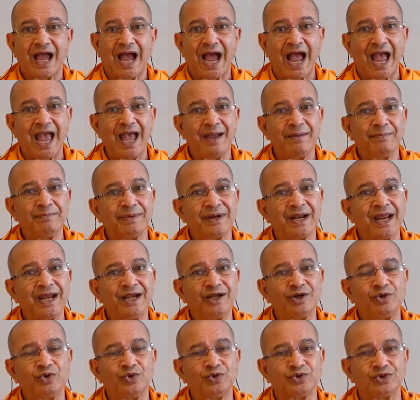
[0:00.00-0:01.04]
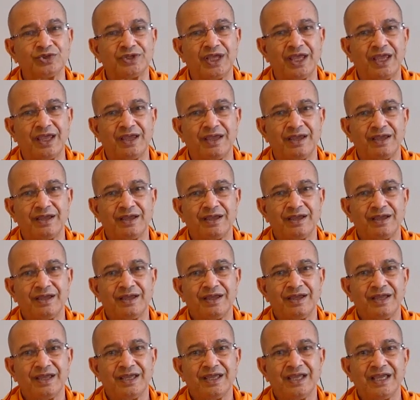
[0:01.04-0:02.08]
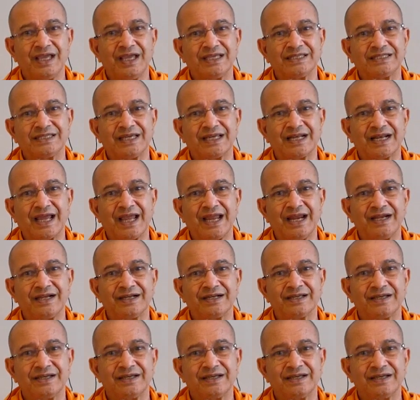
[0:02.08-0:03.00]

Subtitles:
I am right to say he has a right,